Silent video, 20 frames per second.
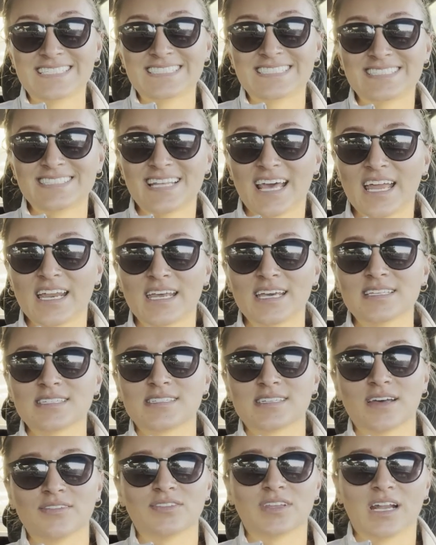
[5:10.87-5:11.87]
and get stuff
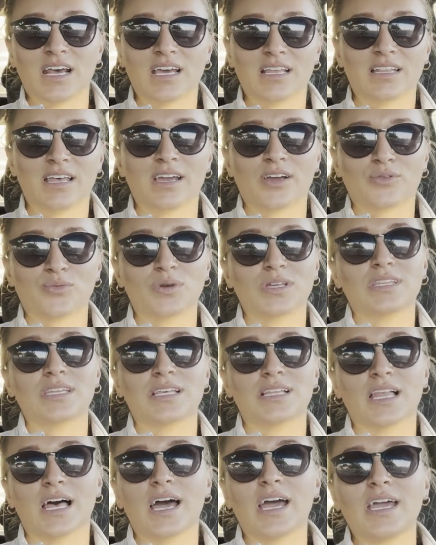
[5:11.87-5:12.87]
that I like really
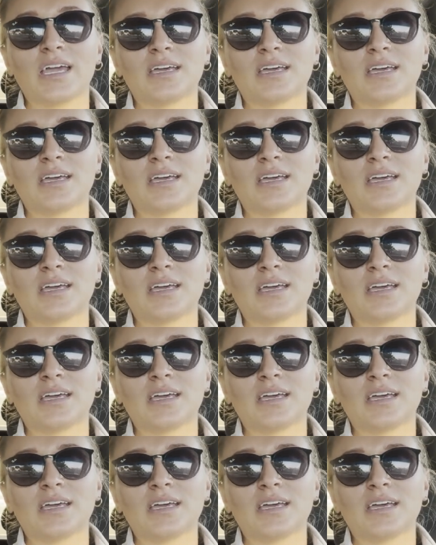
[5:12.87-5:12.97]
like.